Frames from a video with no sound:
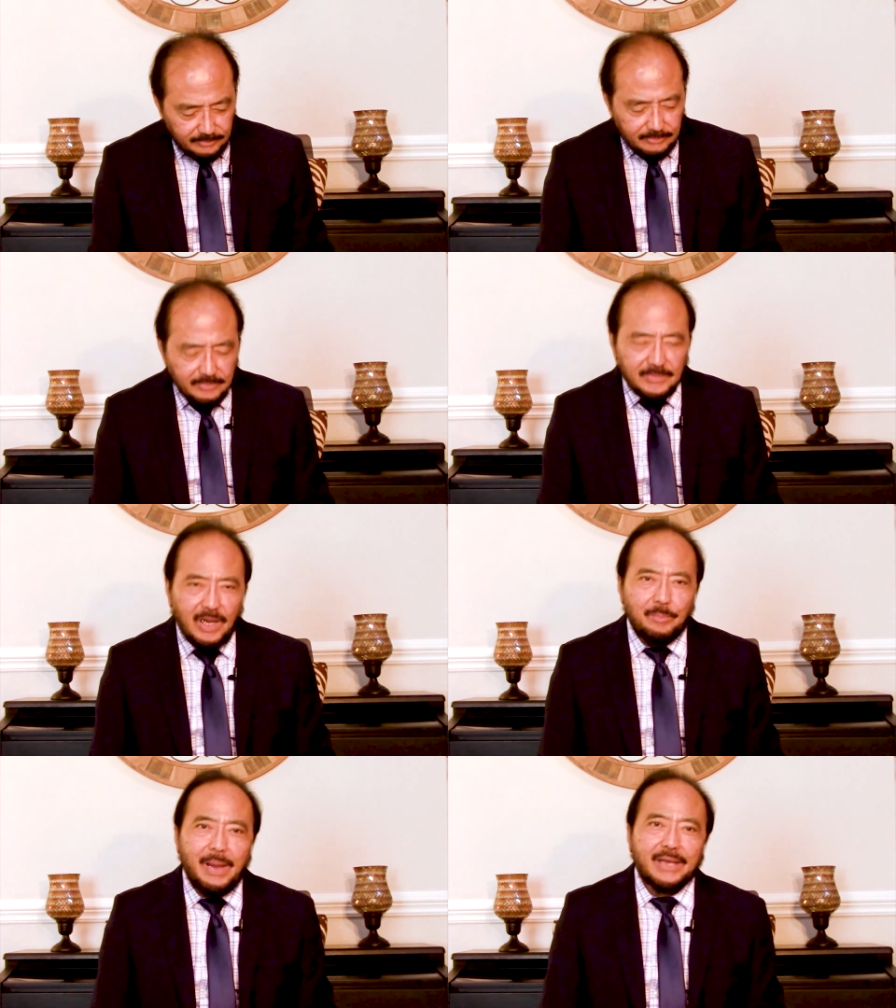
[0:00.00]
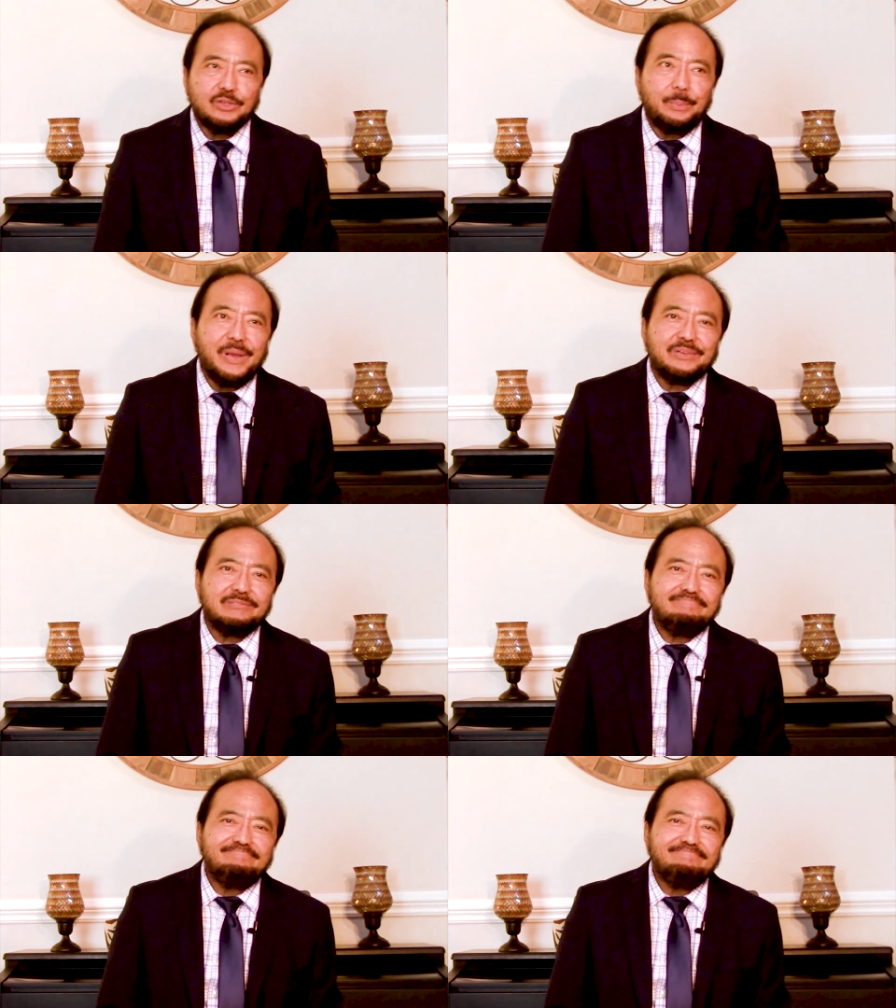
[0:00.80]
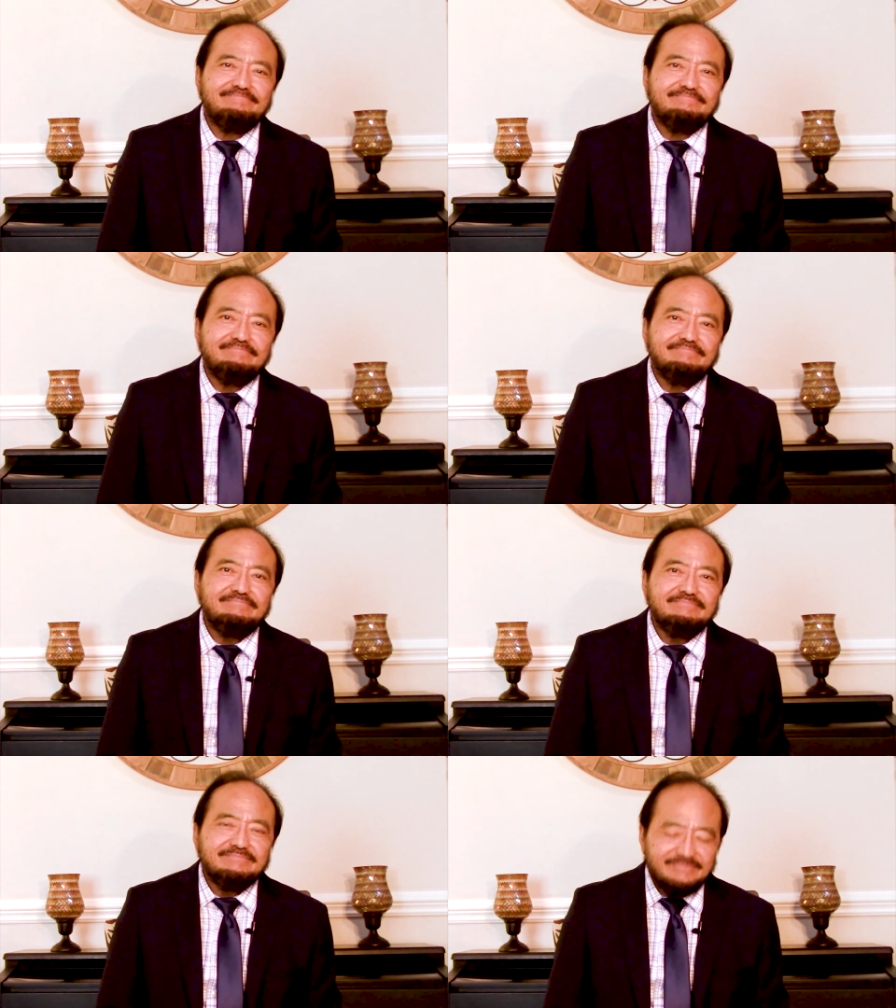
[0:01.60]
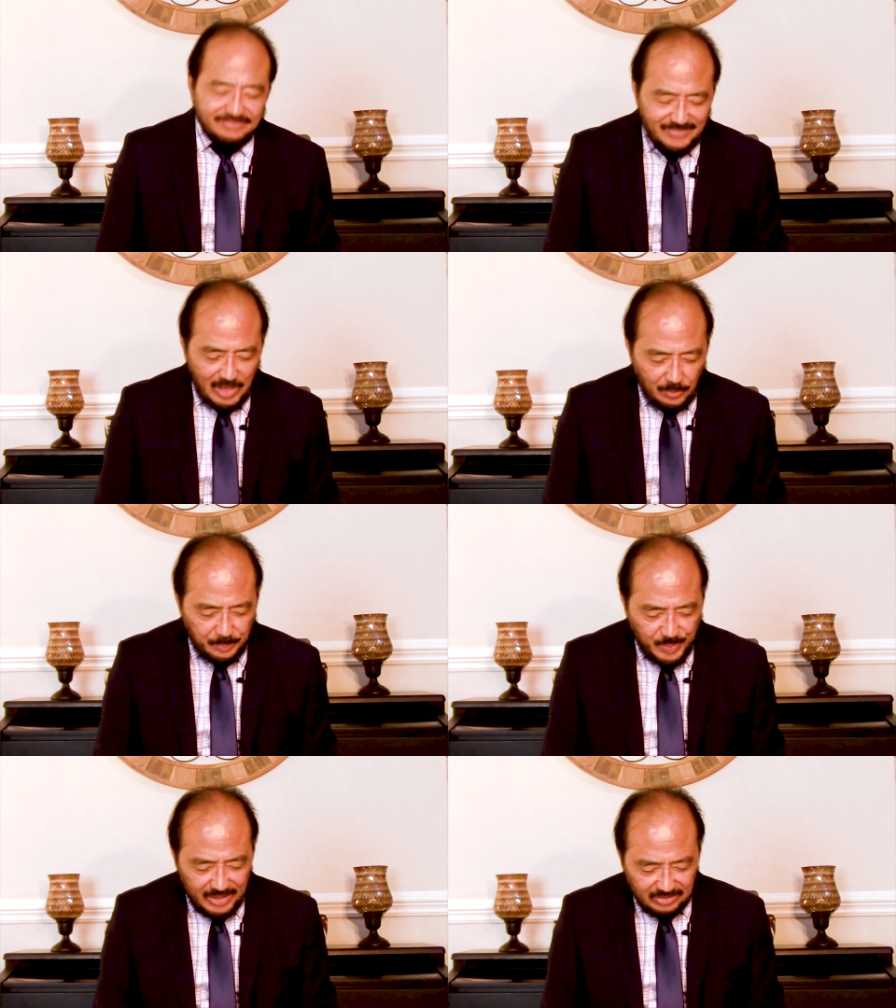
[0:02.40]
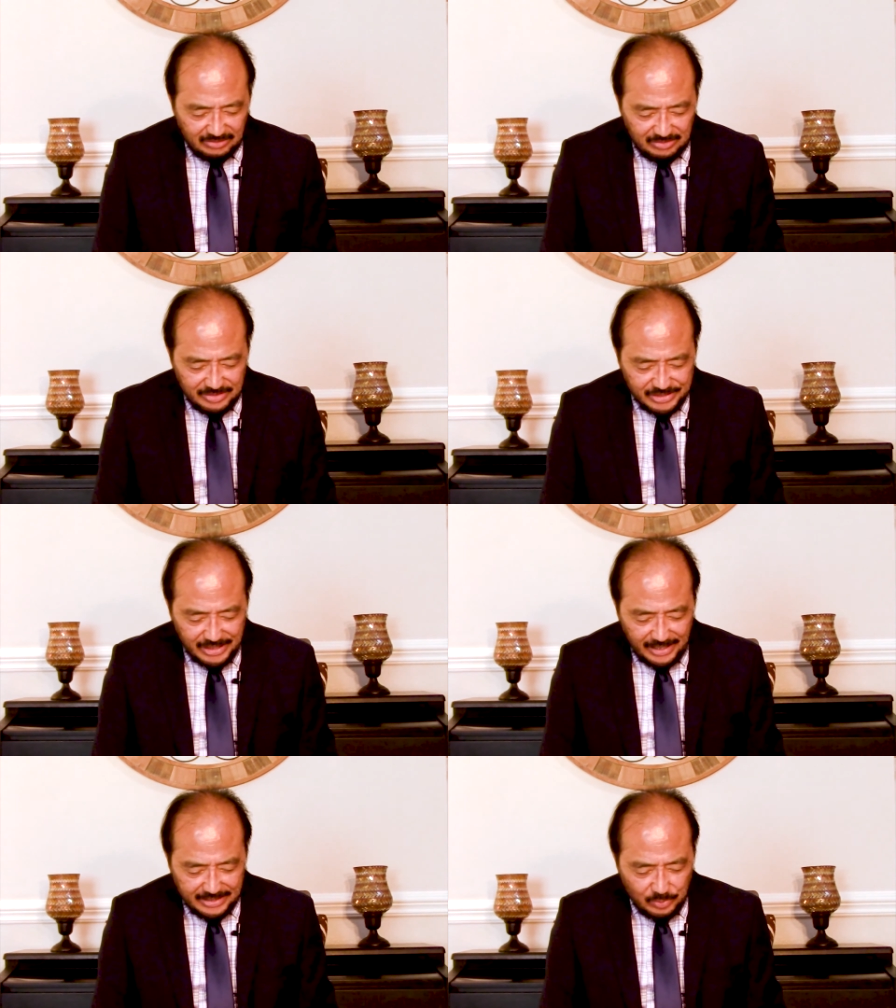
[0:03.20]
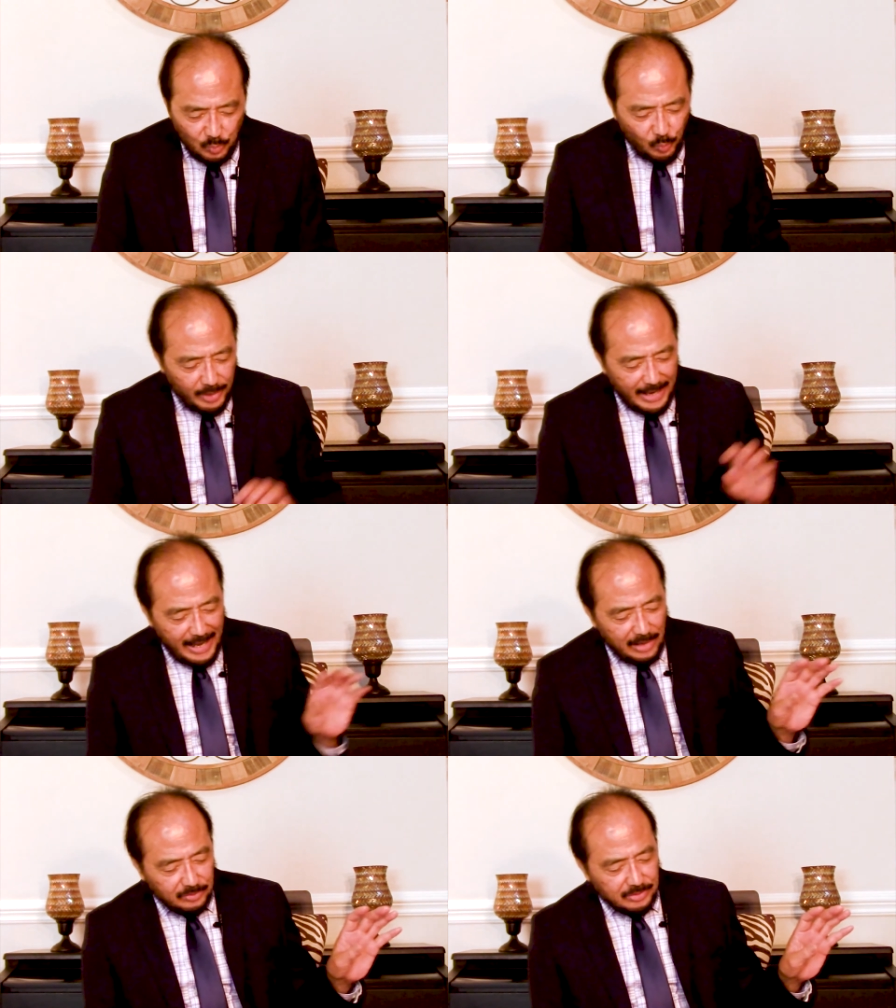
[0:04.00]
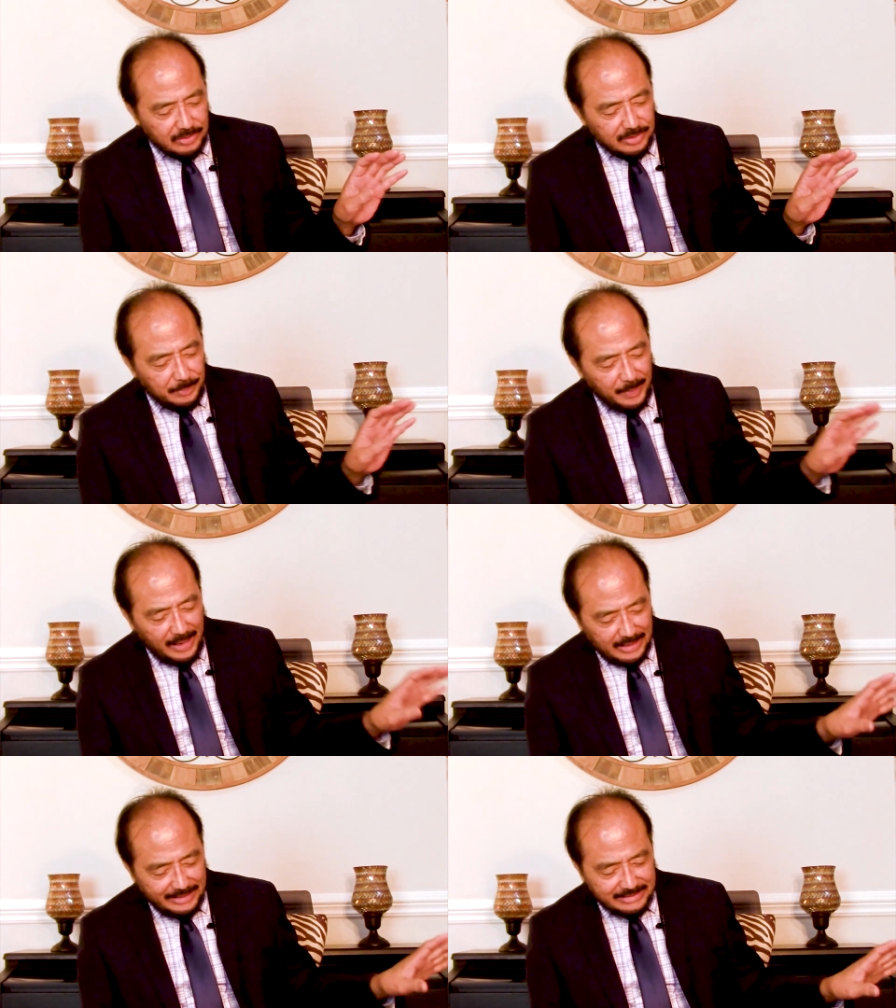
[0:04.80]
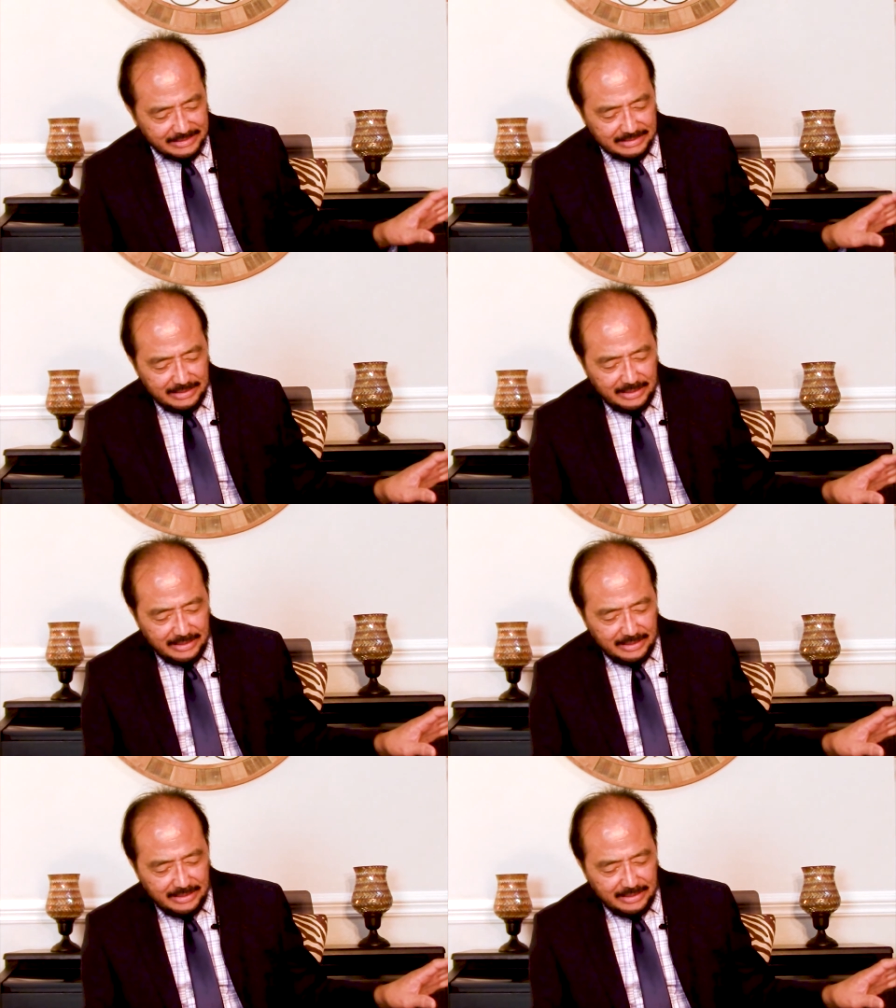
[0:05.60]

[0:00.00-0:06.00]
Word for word: Now back to Peter. Now Peter sat without the palace,